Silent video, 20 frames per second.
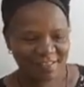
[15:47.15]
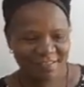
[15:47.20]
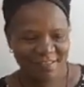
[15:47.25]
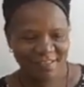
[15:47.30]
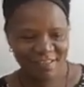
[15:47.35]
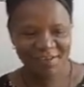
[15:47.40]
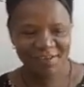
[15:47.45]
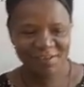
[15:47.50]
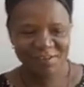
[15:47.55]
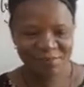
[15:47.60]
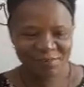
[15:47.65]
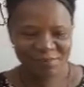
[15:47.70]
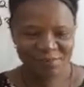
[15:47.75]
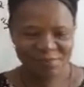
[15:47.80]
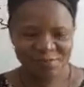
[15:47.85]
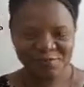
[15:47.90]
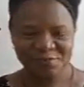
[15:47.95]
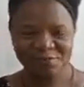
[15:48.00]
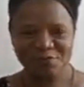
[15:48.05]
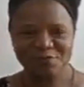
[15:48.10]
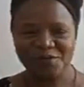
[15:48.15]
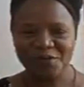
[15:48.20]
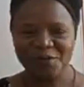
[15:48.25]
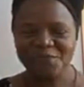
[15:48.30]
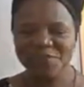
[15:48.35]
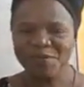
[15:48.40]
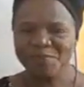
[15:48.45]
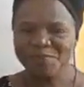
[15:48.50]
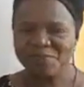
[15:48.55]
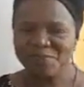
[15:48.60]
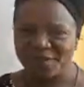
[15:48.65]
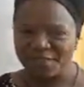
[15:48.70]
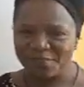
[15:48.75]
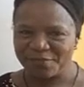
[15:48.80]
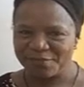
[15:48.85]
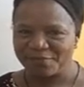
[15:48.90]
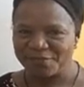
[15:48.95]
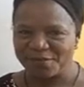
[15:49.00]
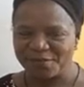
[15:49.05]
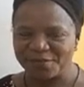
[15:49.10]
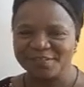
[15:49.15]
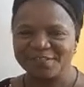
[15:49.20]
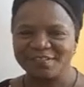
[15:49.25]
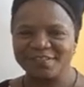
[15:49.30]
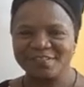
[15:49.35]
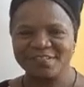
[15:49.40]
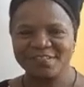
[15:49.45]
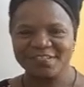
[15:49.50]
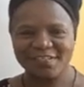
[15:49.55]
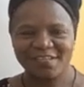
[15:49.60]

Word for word: Thank you for being part of us.